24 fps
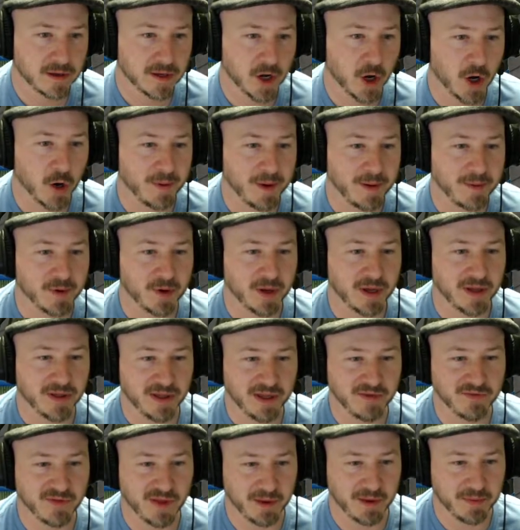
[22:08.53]
Oh, people can
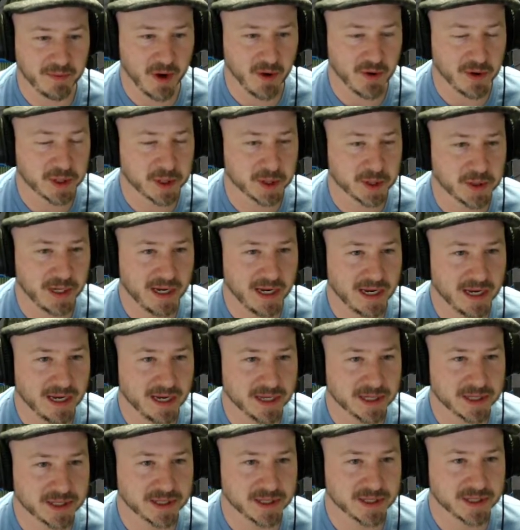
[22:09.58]
leave, like, poetry, I
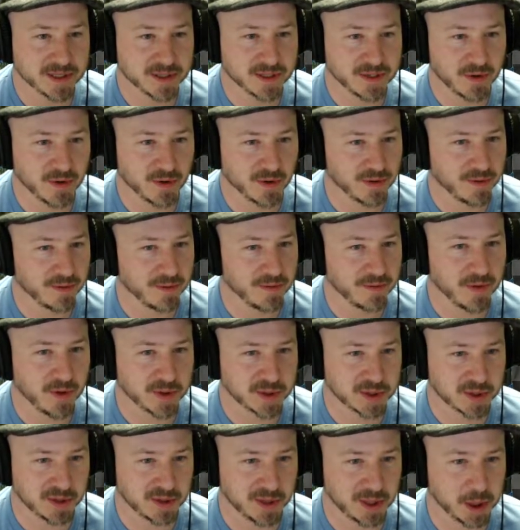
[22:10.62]
guess? Or
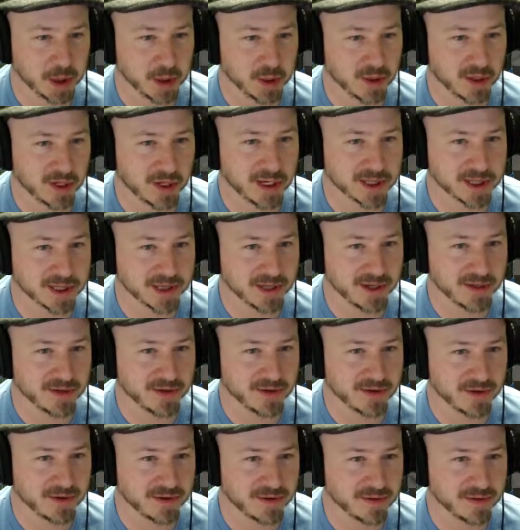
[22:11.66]
those are, like, shortcuts to
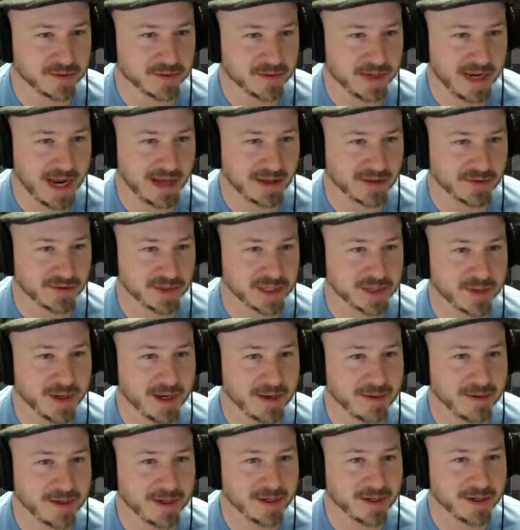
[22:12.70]
other galleries,
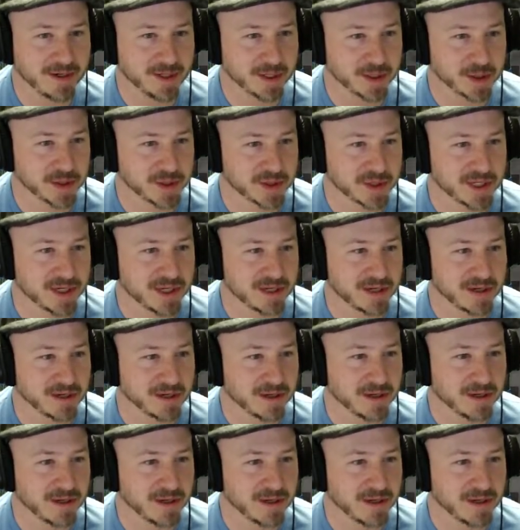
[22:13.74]
maybe? Interesting.